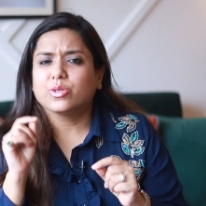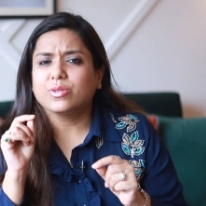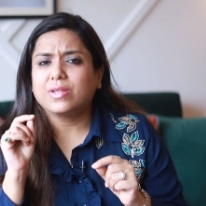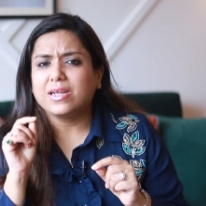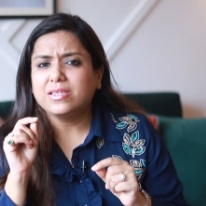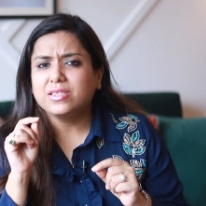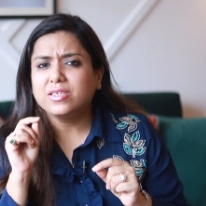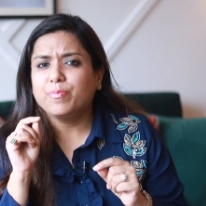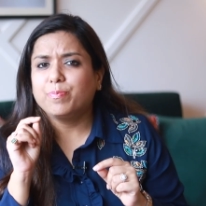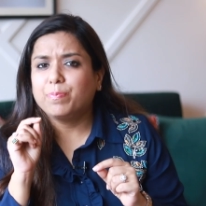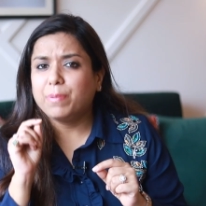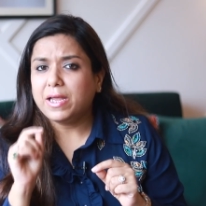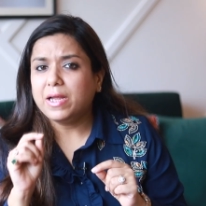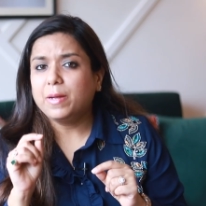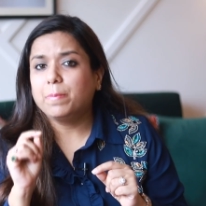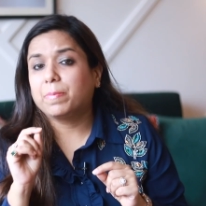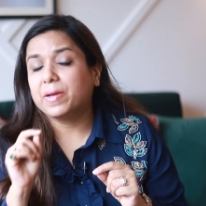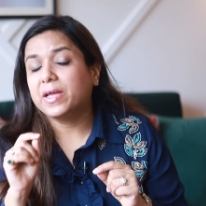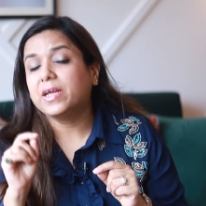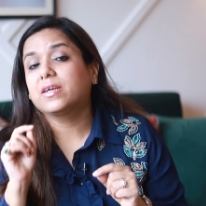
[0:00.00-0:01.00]
So that's a
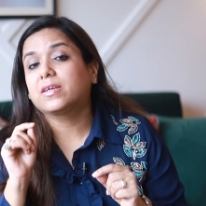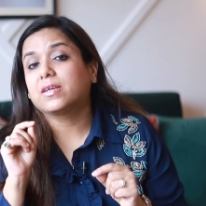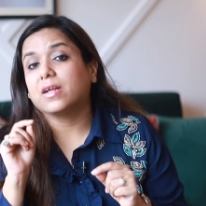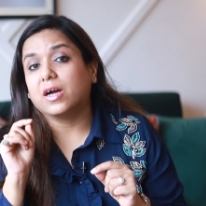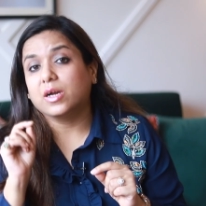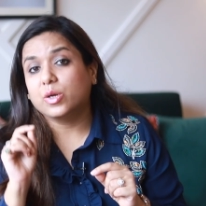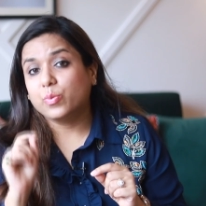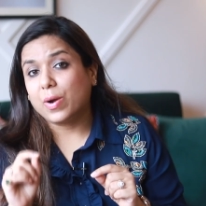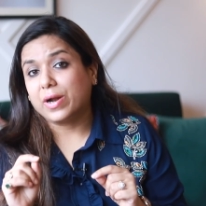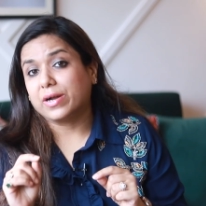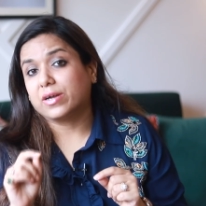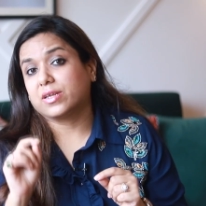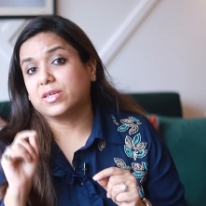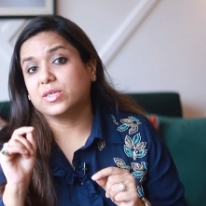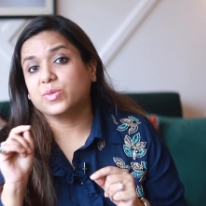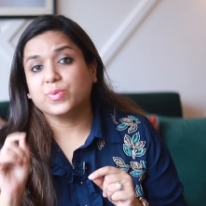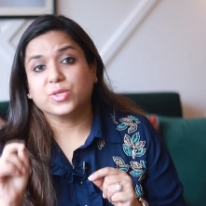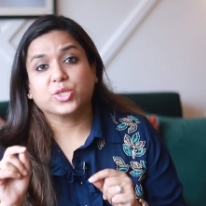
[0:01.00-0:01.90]
big, big advantage